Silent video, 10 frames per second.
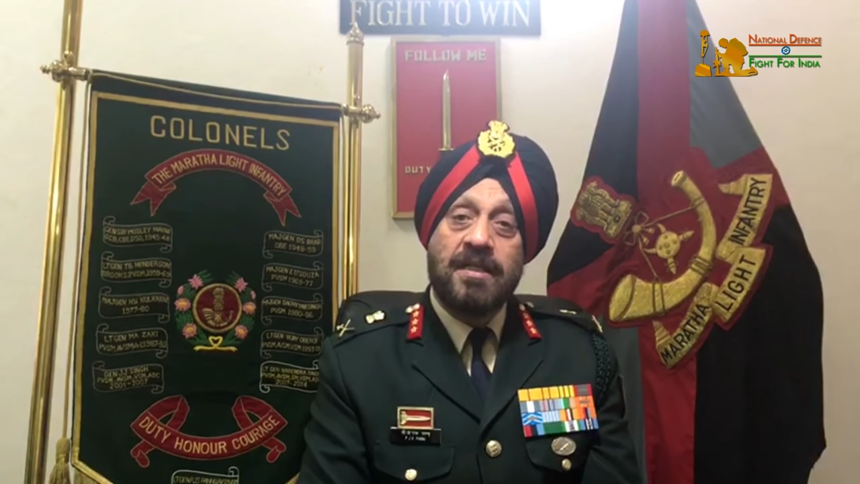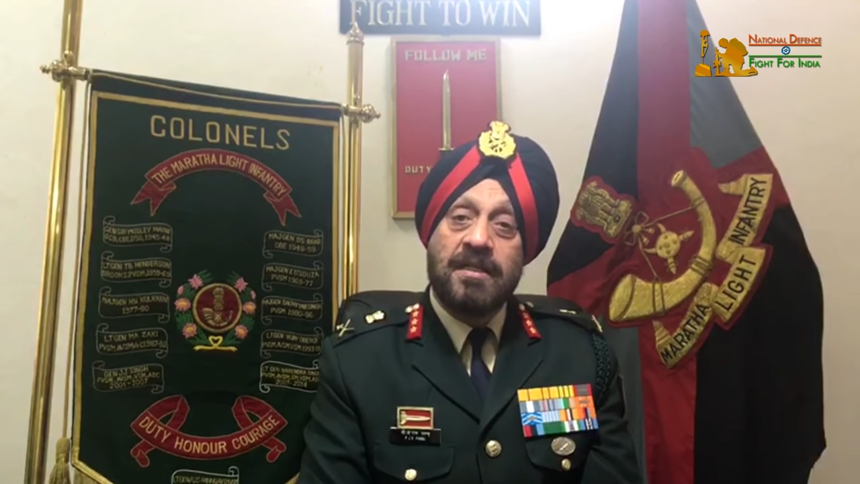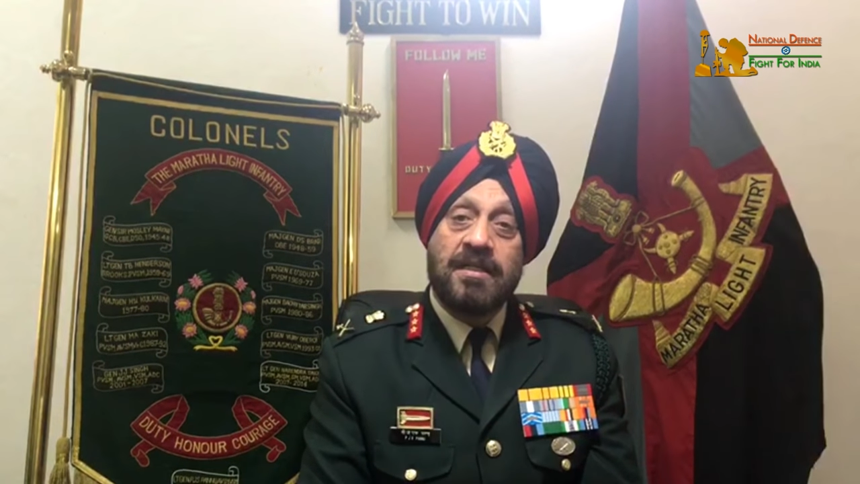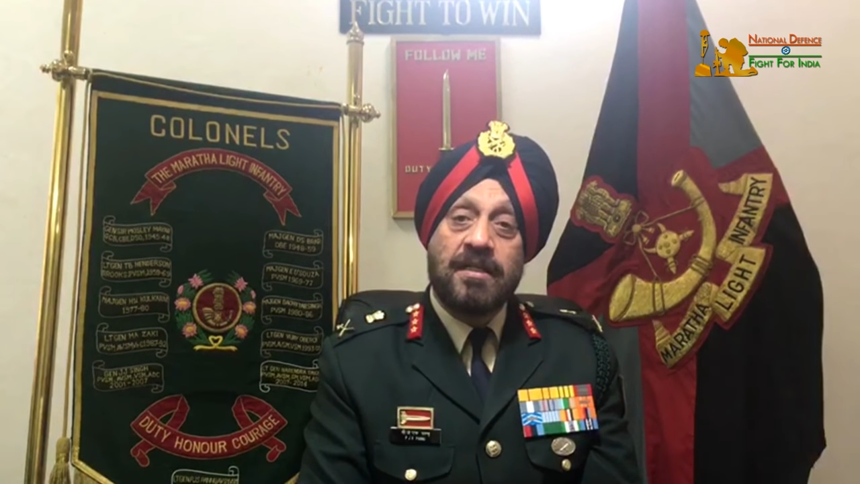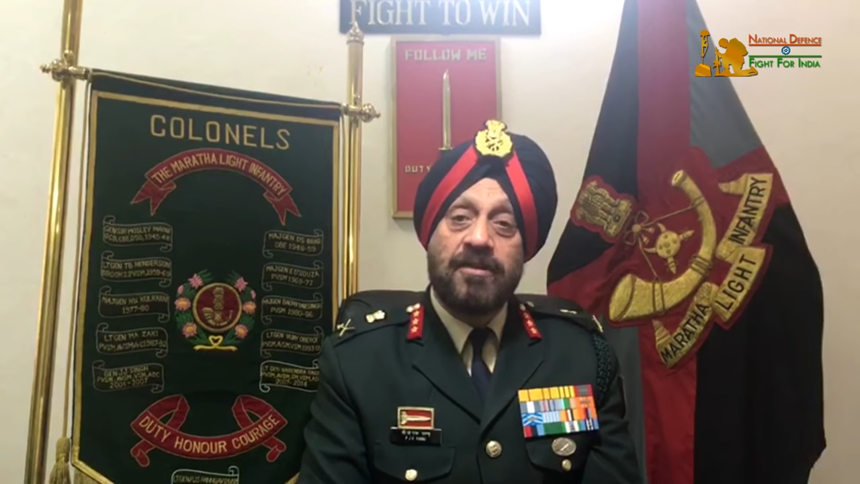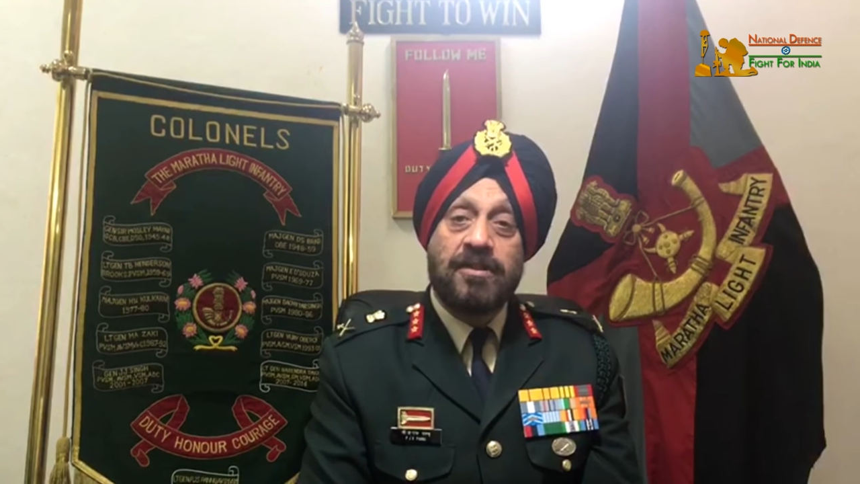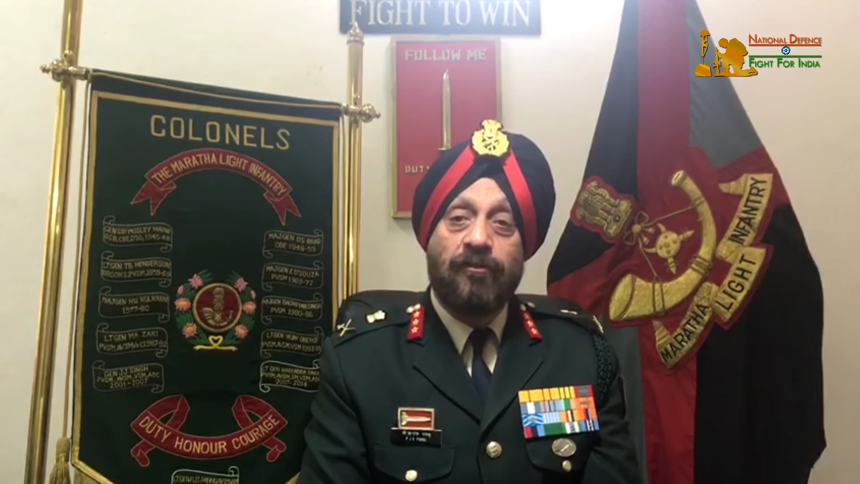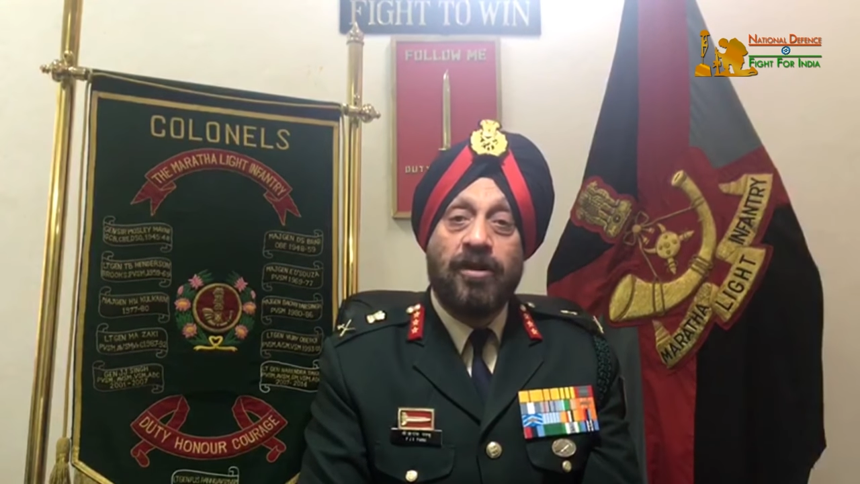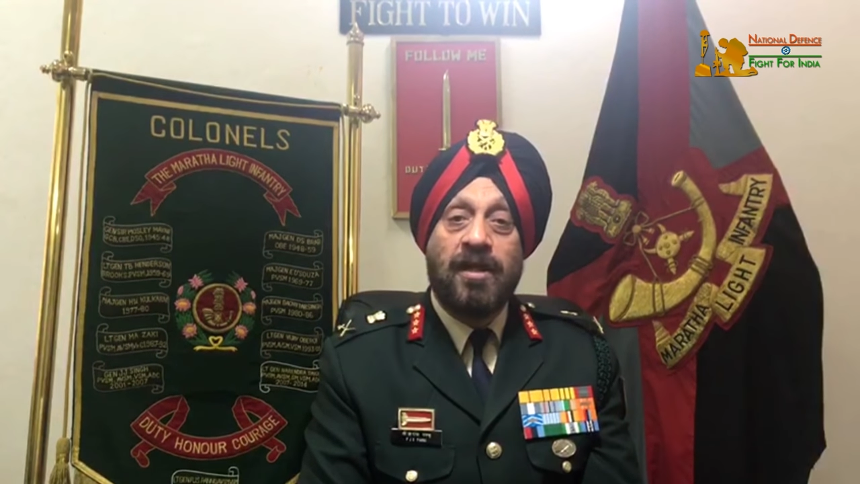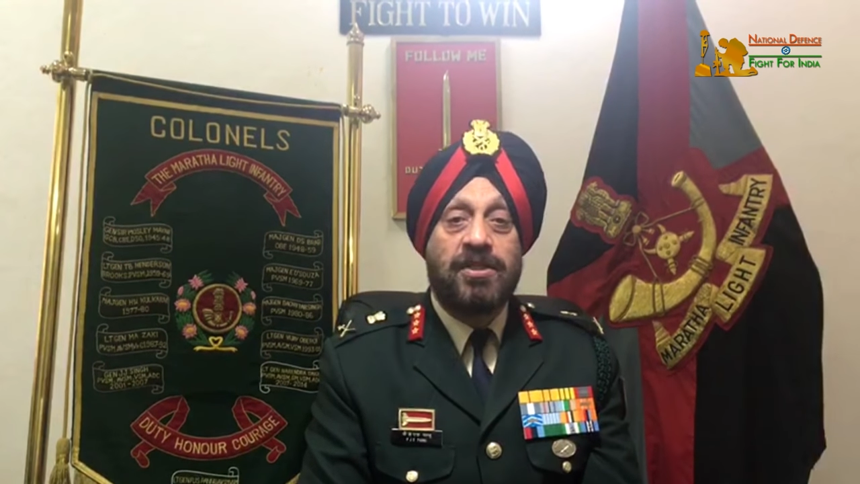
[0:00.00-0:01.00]
inter service
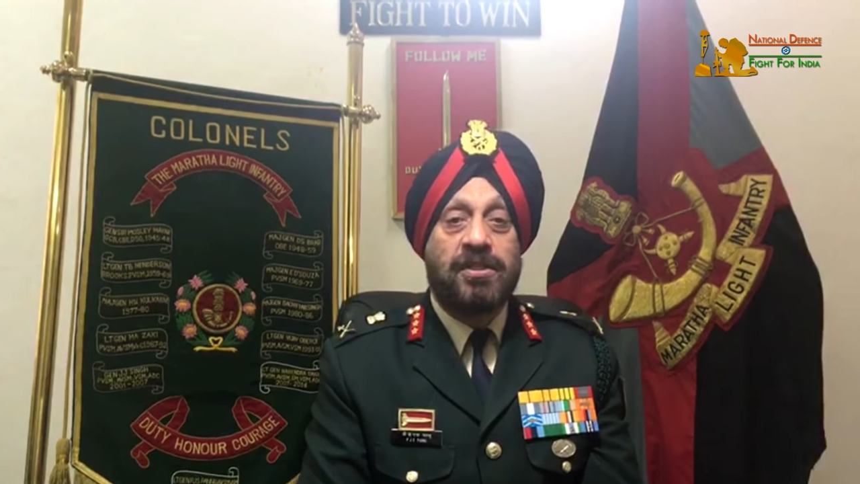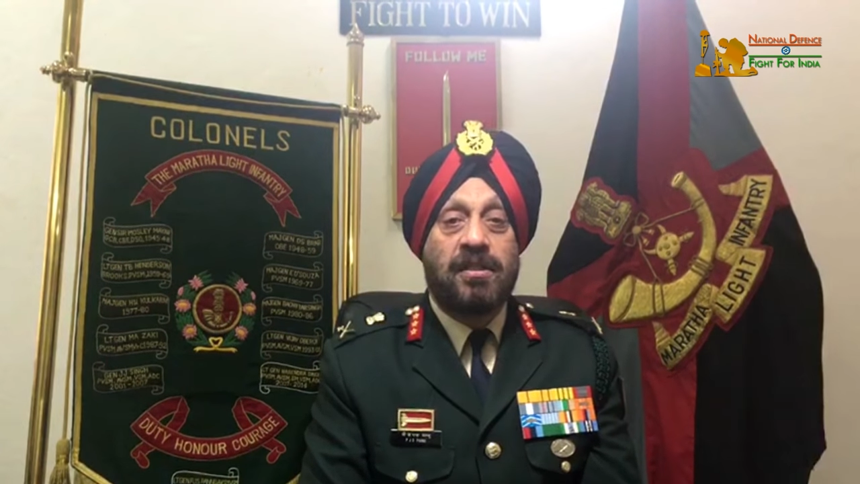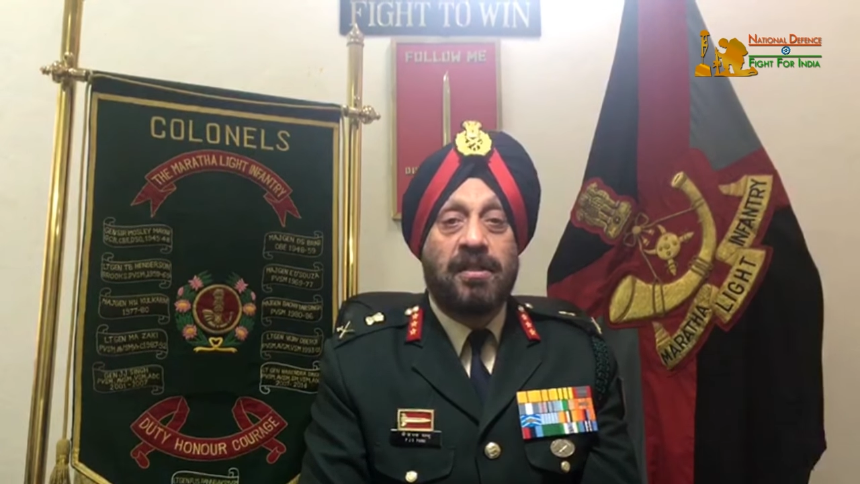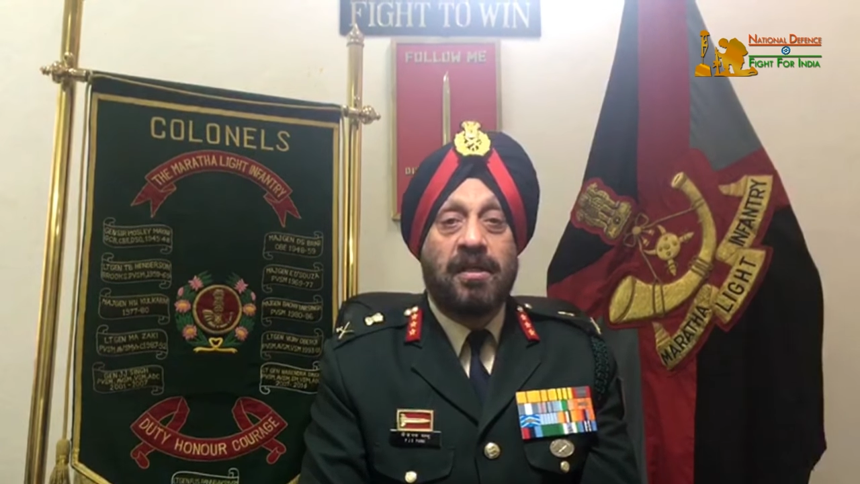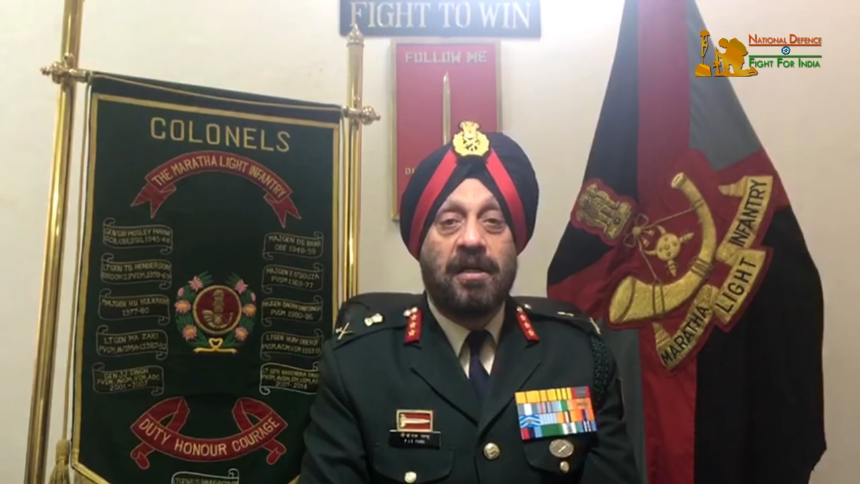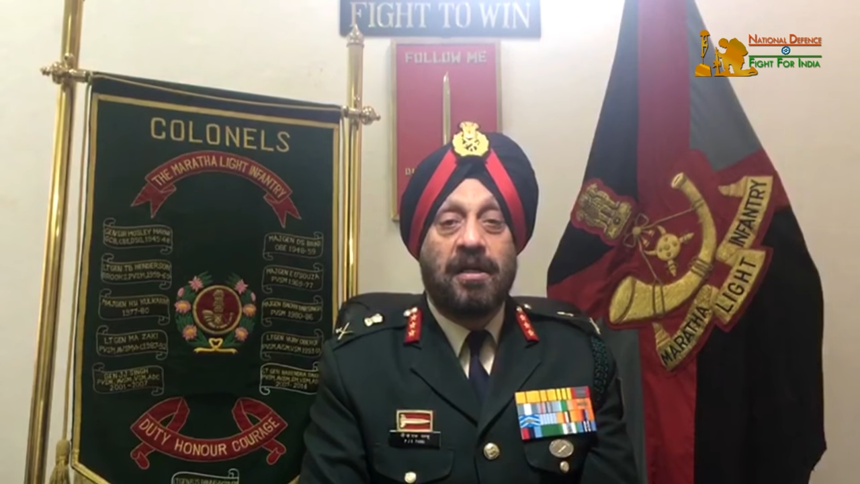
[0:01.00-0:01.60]
affiliation,